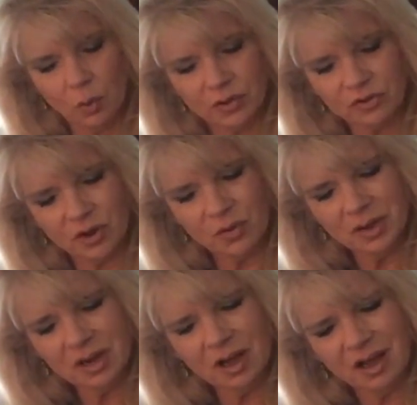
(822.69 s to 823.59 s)
What's
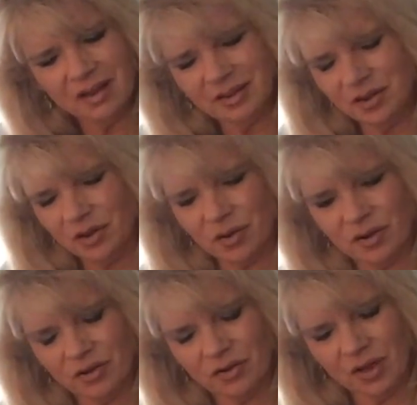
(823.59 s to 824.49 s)
going on here
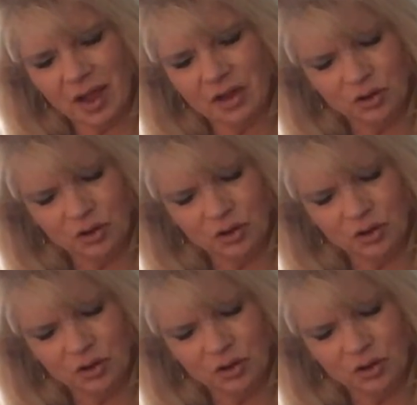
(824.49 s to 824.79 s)
is that